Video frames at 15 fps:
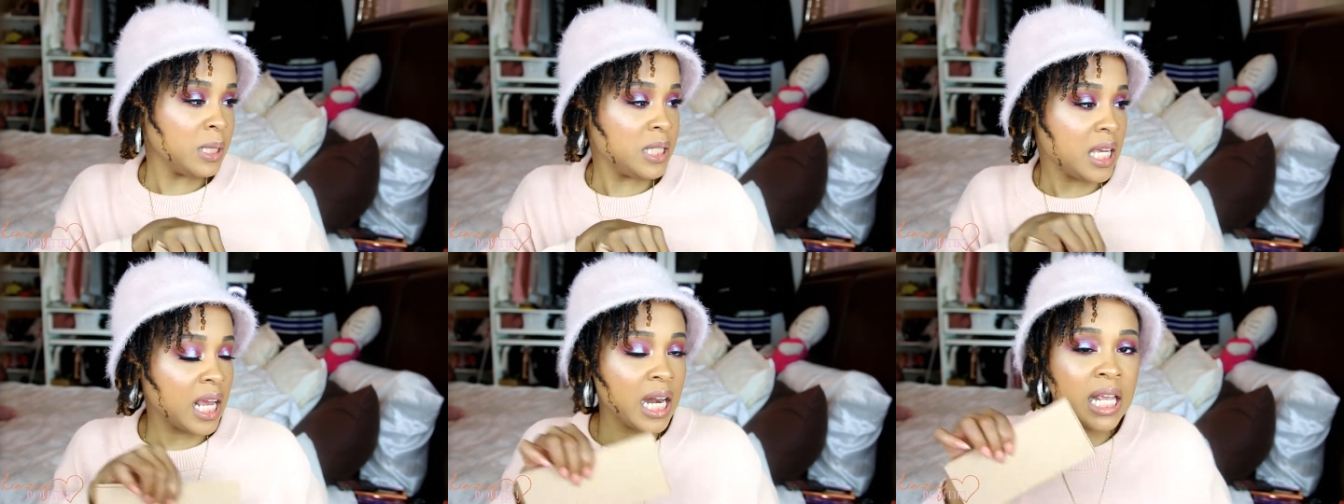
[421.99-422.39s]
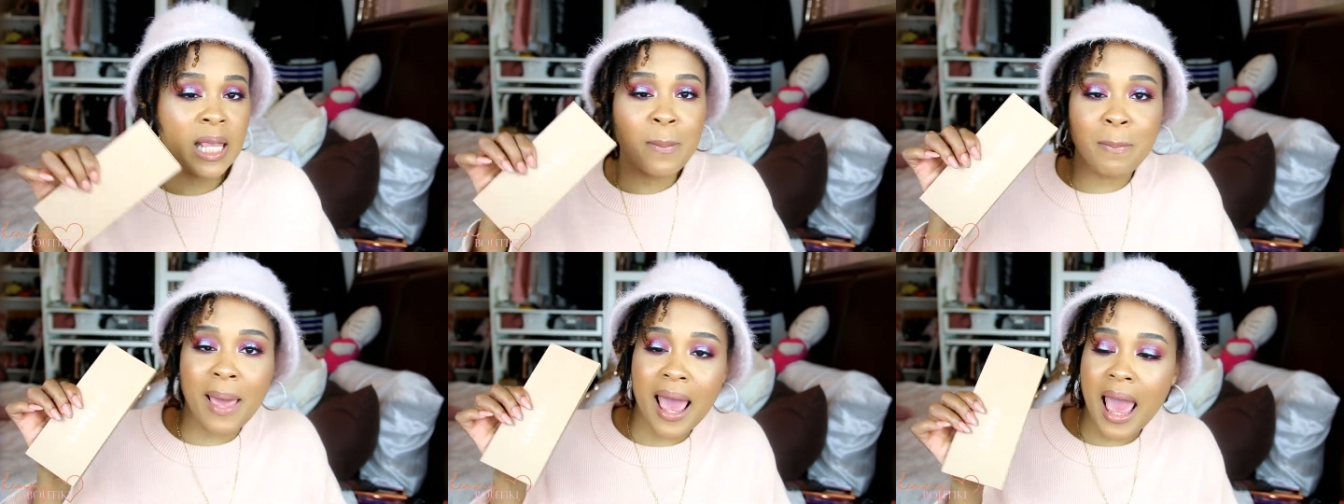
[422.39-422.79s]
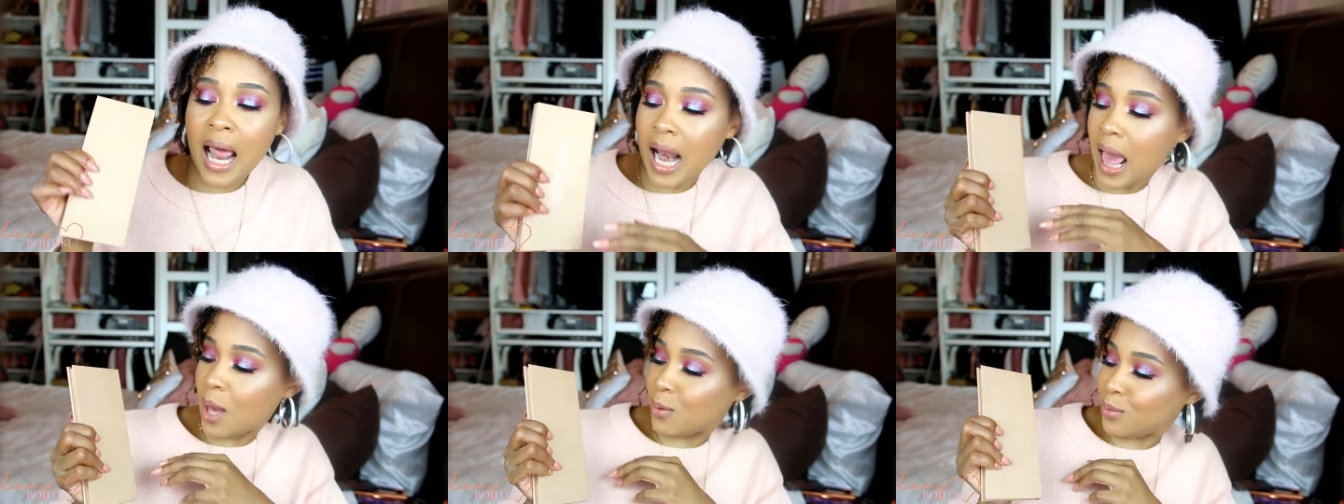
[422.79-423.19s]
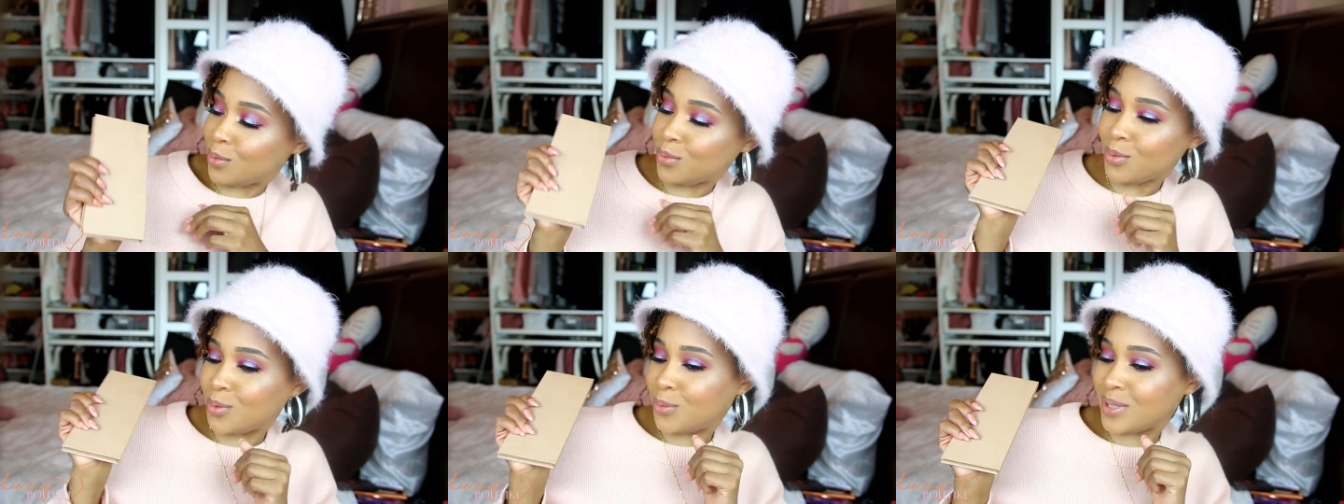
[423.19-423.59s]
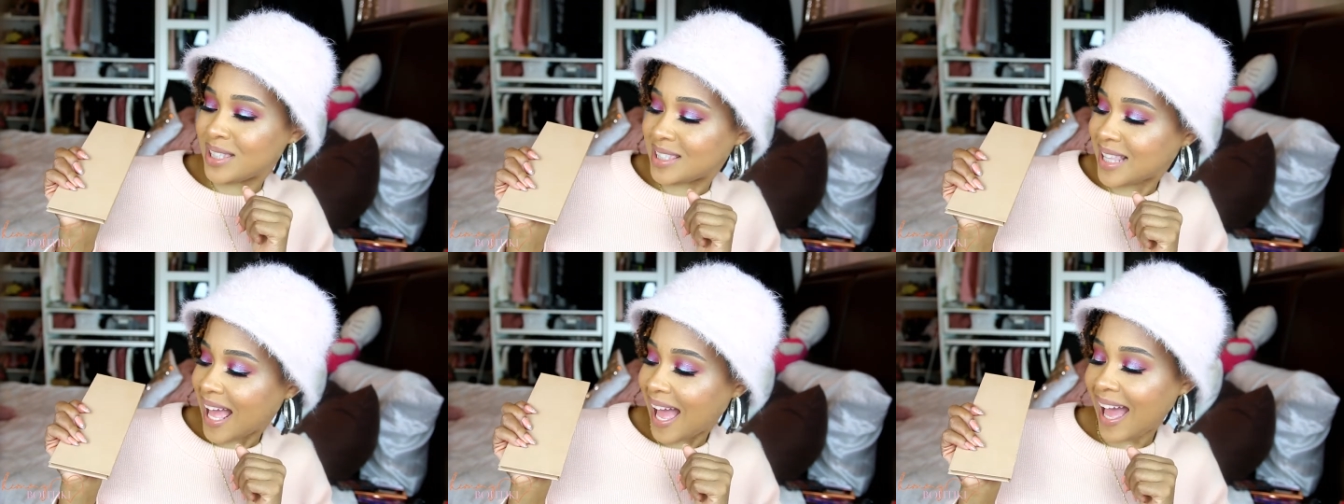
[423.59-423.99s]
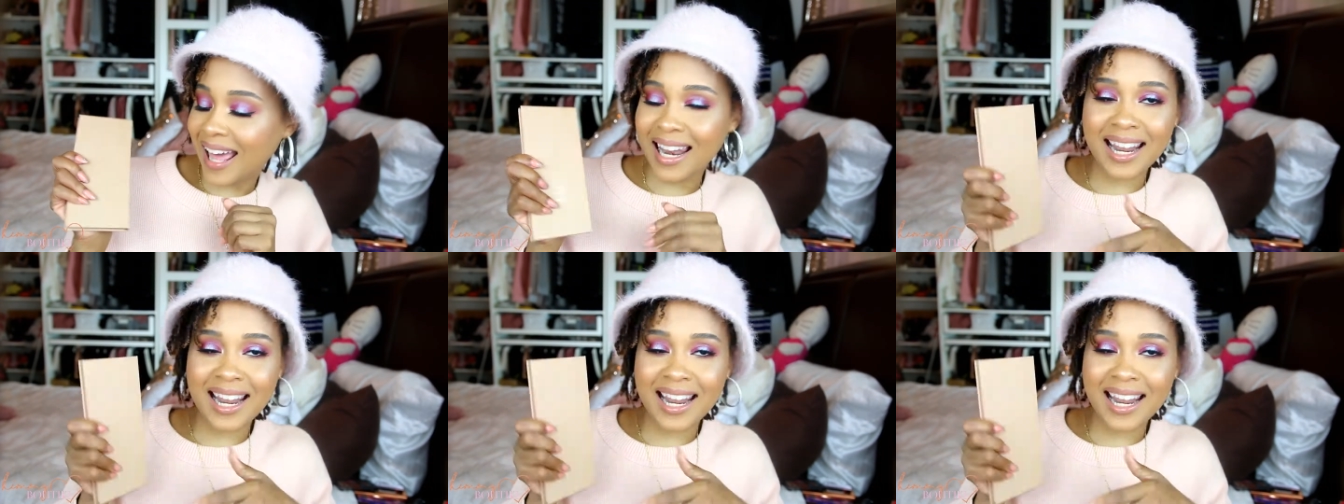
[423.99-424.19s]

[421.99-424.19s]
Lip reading: dig it in your bag like, ooh, what's that?